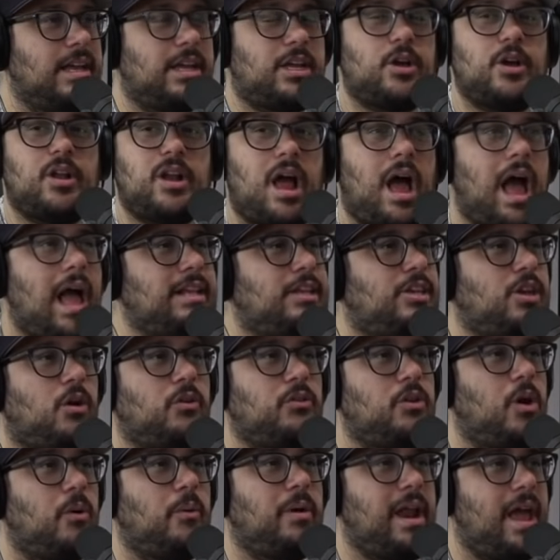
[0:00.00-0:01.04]
It could. Honest. I
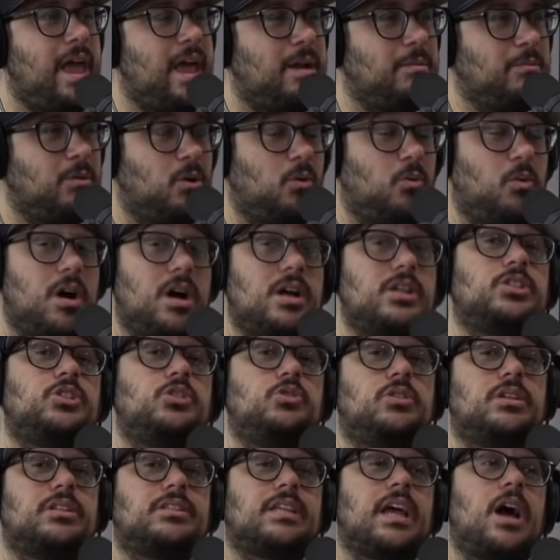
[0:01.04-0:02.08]
don't know what animal it was.
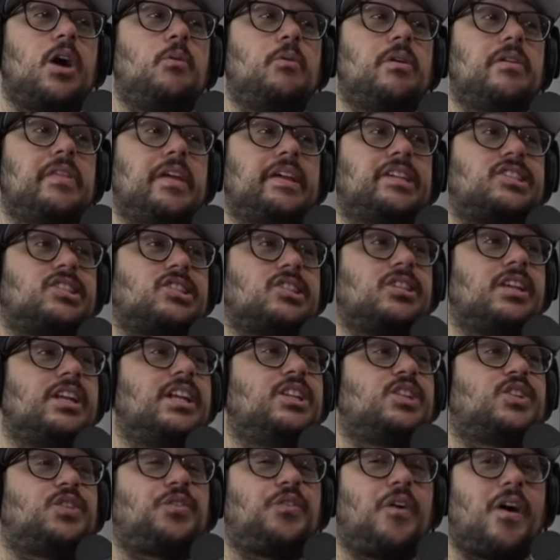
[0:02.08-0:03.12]
You could tell where they slit
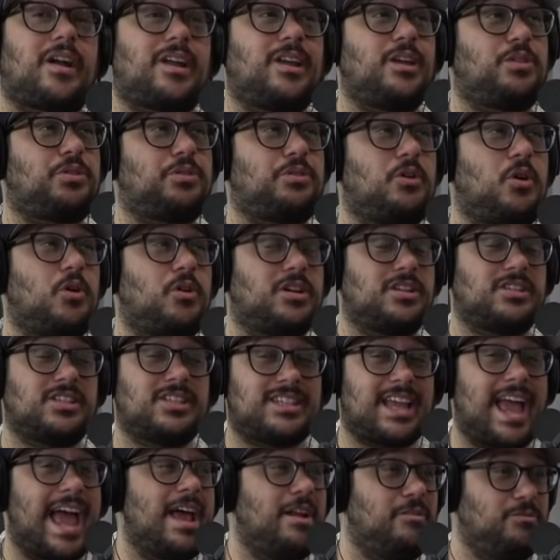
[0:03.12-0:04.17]
its fucking throat because
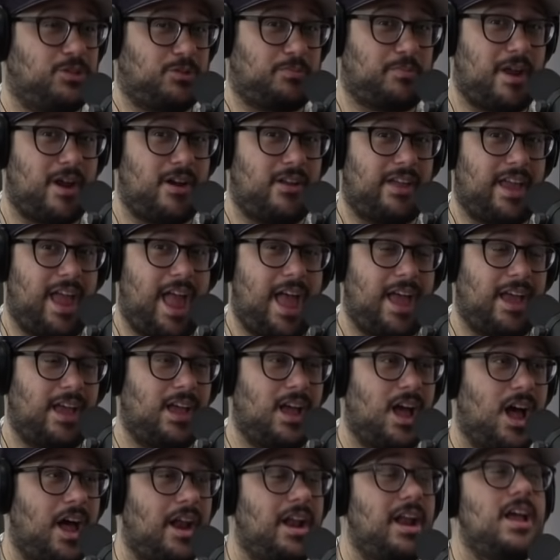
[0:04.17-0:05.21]
yeah. its head was barely hanging
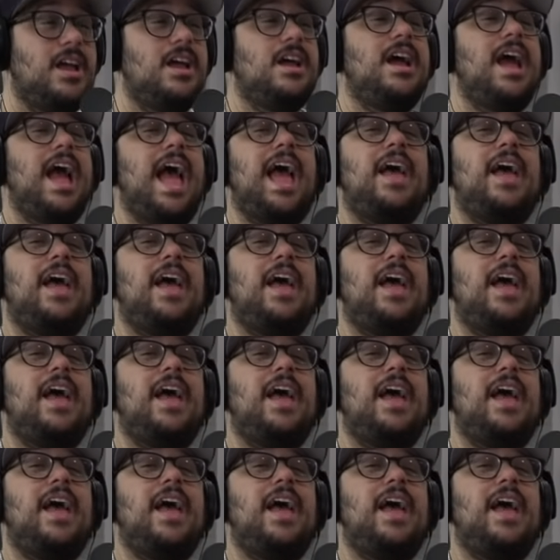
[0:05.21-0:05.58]
on. Yeah.